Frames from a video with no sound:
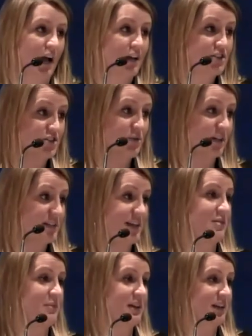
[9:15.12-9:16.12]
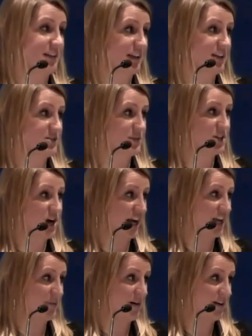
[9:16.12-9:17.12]
I do want to take a minute that as we're
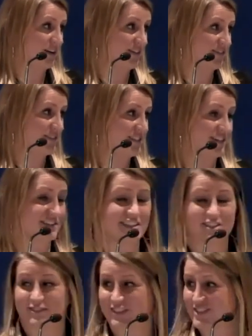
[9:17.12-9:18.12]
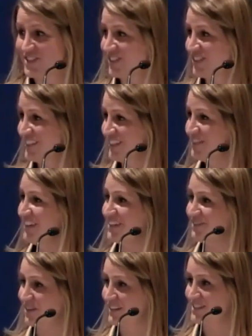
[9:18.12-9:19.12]
talking about all of these unconventional and
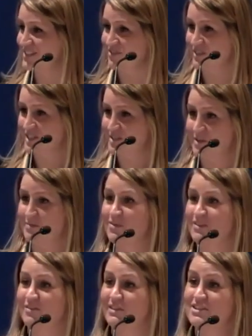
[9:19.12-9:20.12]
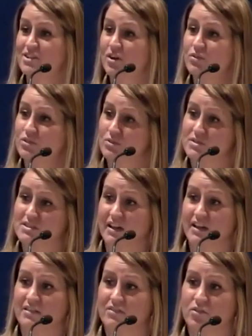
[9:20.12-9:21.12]
innovative ways to reach people, that we don't lose
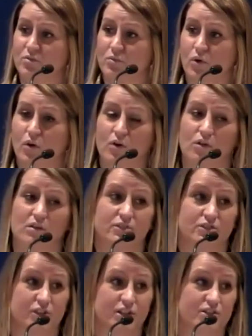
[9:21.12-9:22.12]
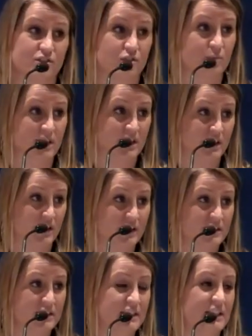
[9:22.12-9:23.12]
sight of the role of the traditional media.